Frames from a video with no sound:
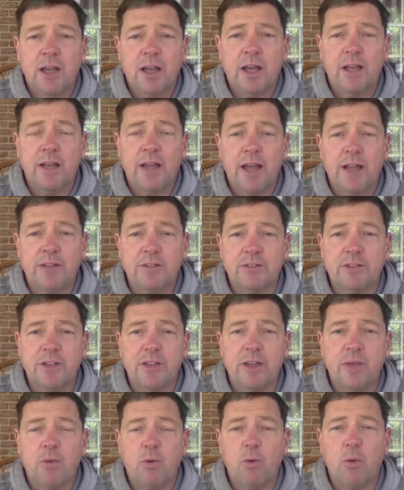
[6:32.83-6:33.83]
and
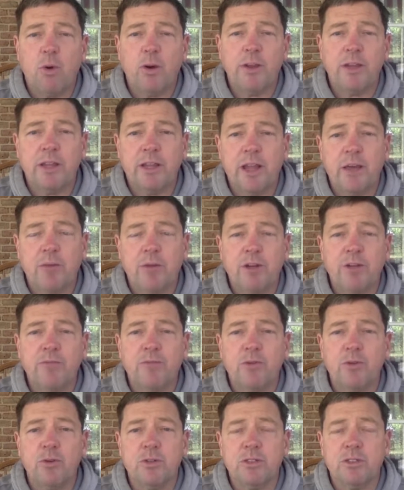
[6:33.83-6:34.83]
they were worried that would
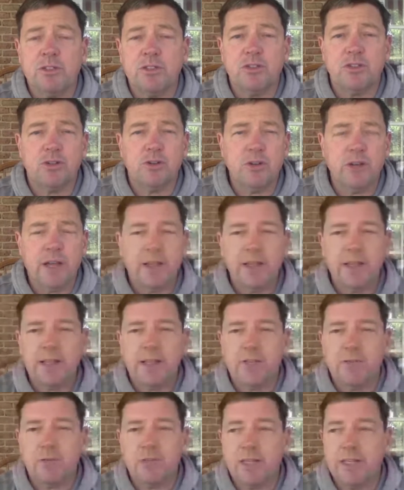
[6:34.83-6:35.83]
influence the jury. I think
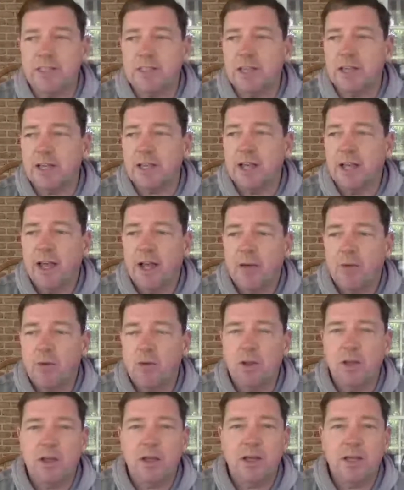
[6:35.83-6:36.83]
that's what they said.
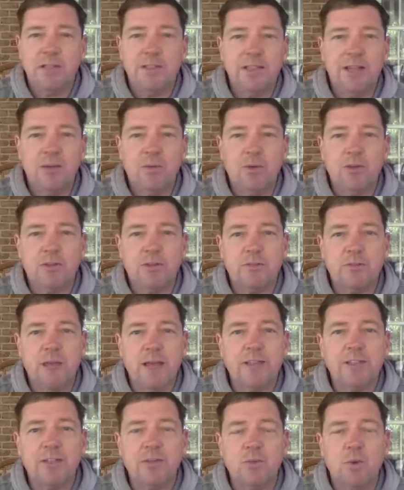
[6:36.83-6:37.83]
Well, isn't that what
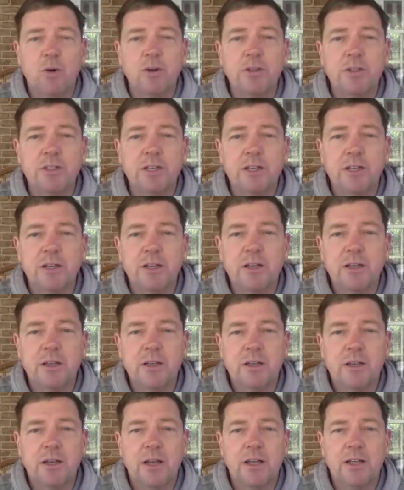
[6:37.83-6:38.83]
Maxine Waters did?
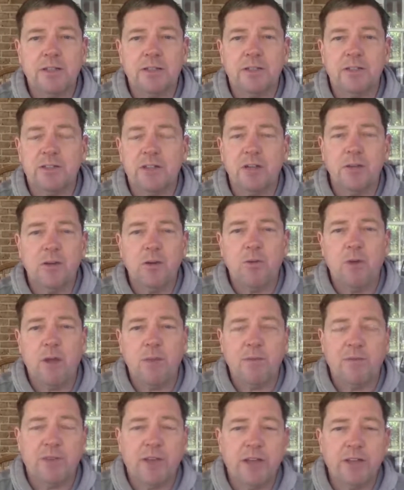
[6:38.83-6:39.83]
And there's no
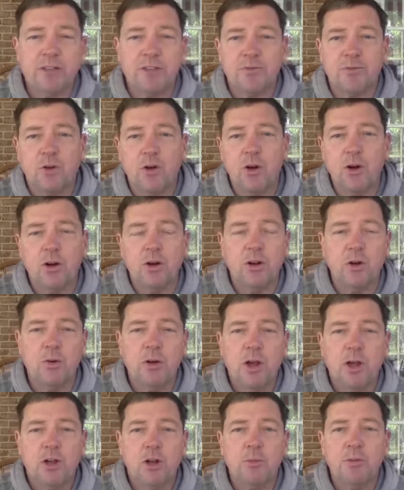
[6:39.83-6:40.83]
ramifications for her.
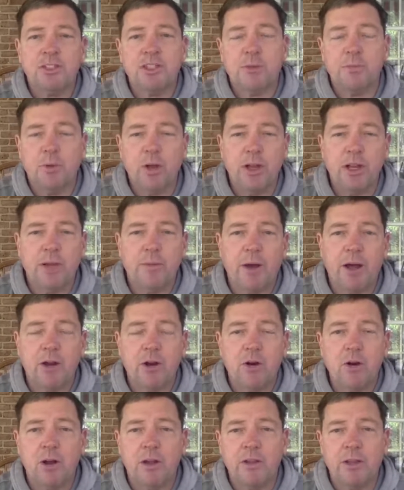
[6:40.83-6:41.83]
Nobody's complaining
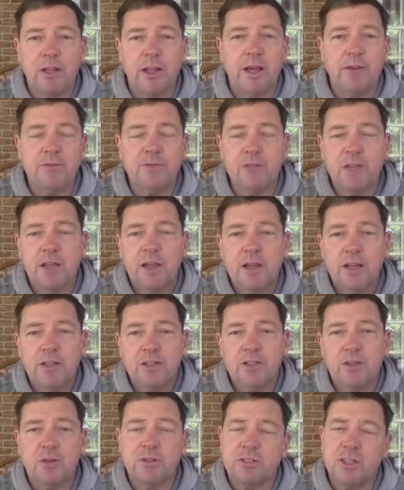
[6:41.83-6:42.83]
about her on the left.
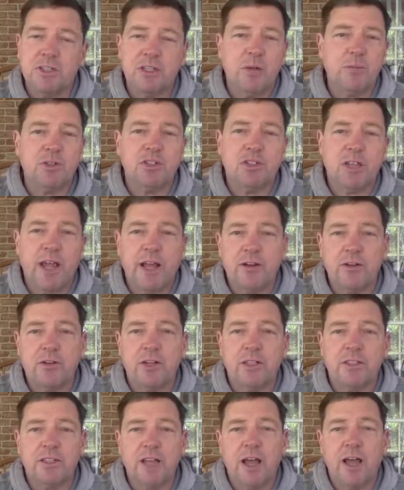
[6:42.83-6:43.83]
So it's a double
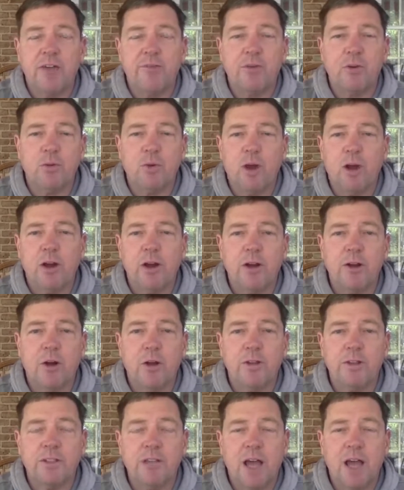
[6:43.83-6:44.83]
standard that's everywhere and
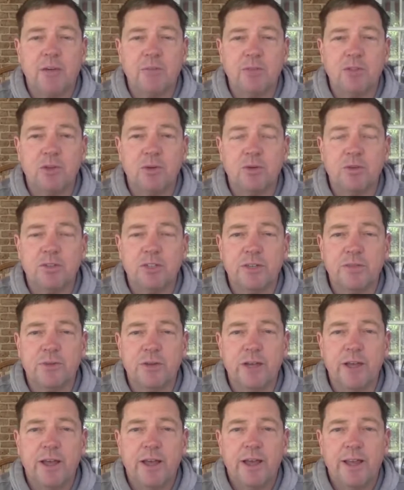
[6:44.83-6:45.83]
all the time. So we'll see if
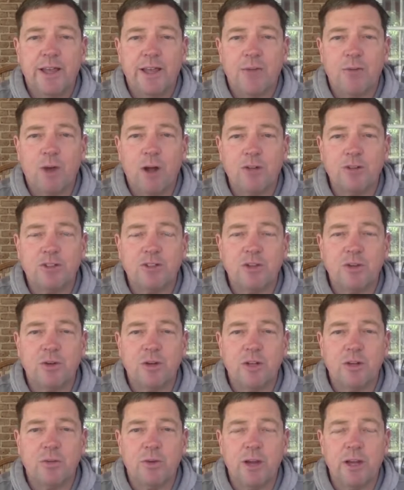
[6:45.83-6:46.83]
we get Roger
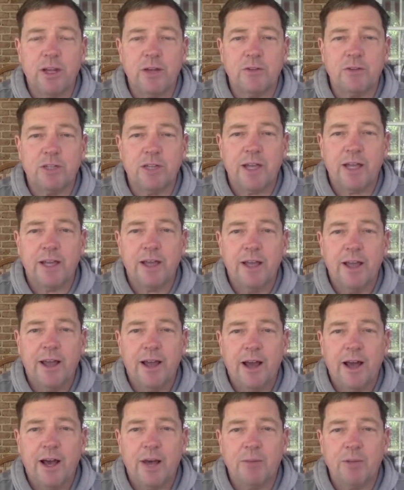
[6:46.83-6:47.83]
Stone on the radio today.
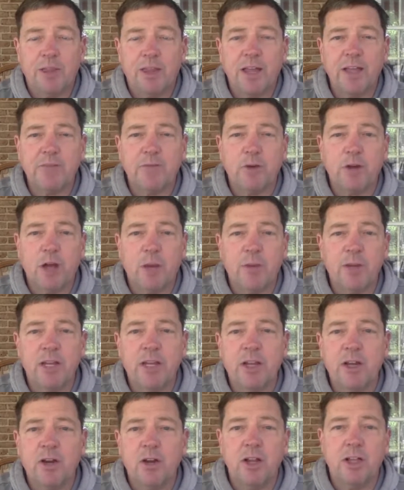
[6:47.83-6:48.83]
But thanks for coming
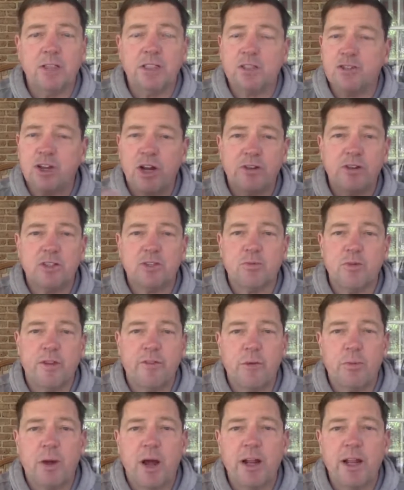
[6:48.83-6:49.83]
in here. Let's share this with
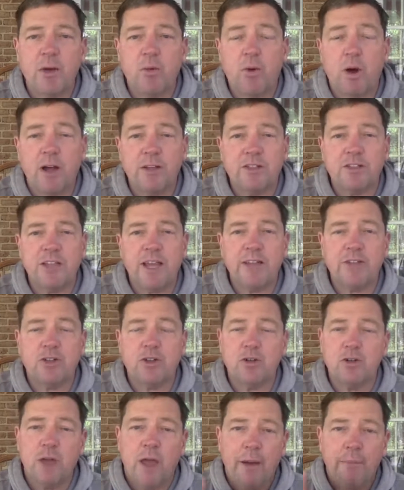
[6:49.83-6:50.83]
everybody. Stay
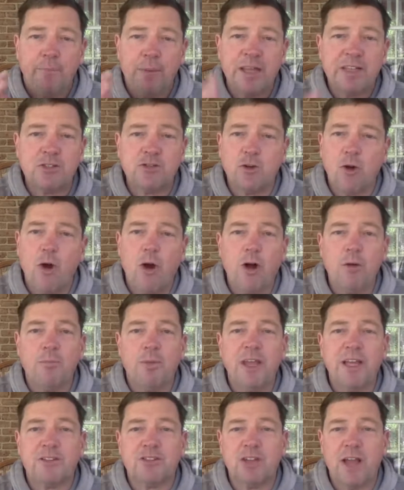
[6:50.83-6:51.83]
tuned. Be
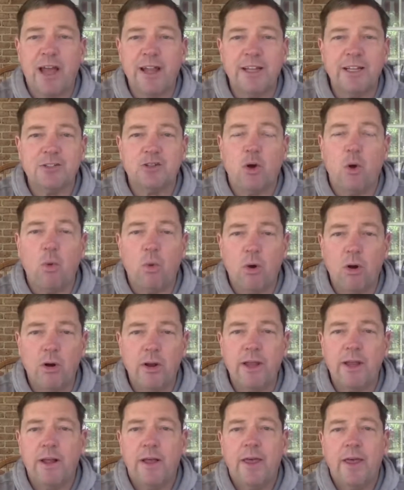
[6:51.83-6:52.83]
strong. Be excited. Don't
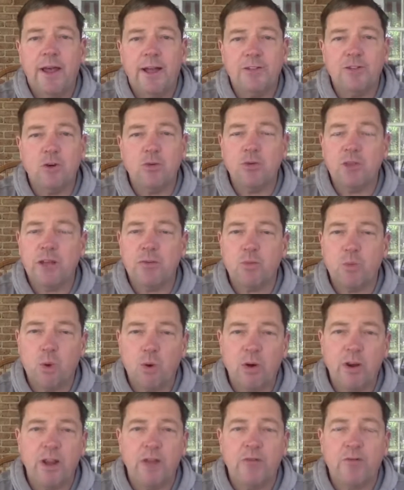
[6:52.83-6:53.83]
worry. Don't let
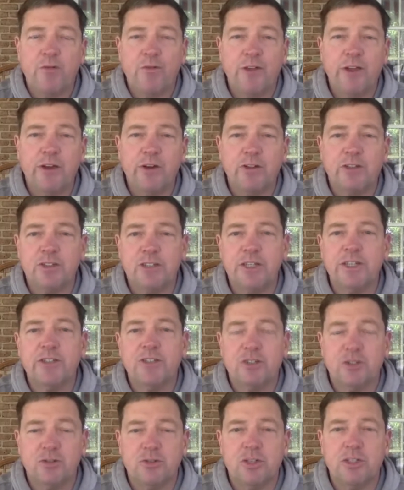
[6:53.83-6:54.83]
worry and fear
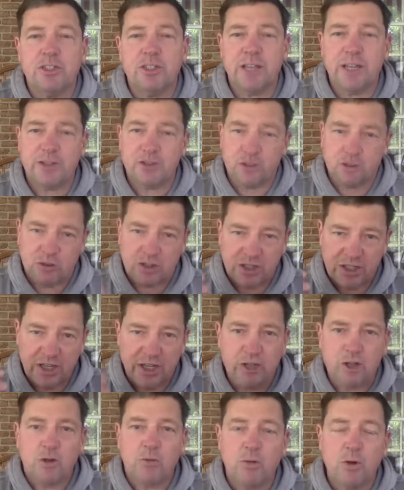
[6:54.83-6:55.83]
seize you. Just
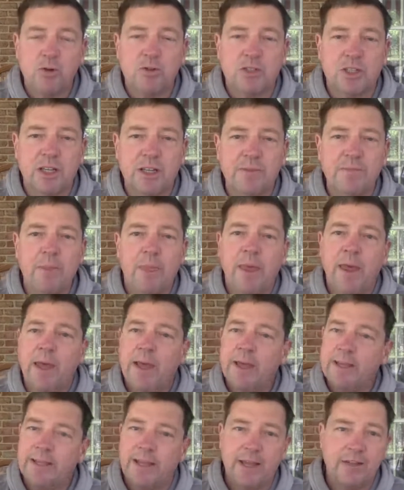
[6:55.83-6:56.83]
sink your roots in,
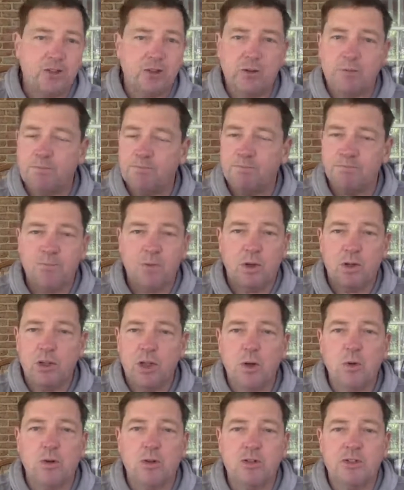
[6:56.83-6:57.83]
get your
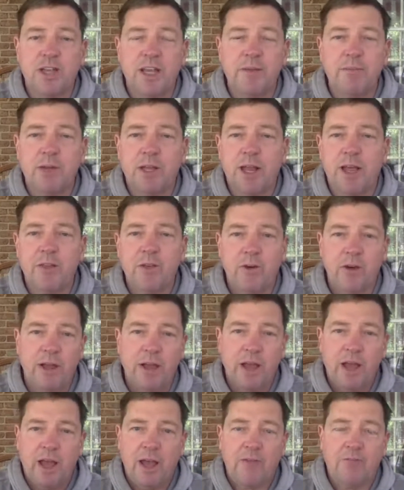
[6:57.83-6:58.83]
local team together,
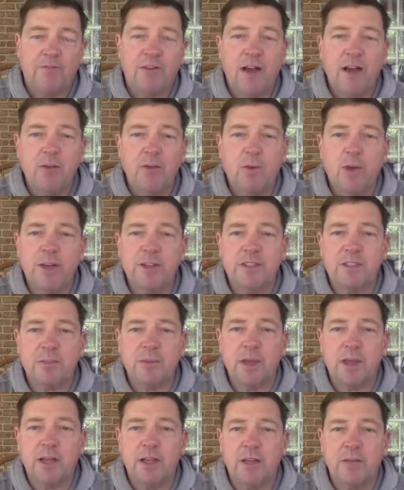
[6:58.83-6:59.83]
and find ways to
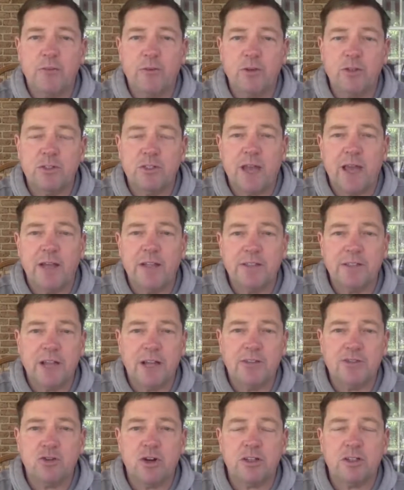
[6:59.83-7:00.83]
make a difference. And
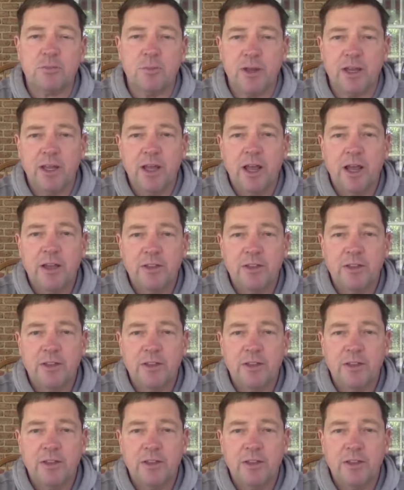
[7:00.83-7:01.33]
trust me,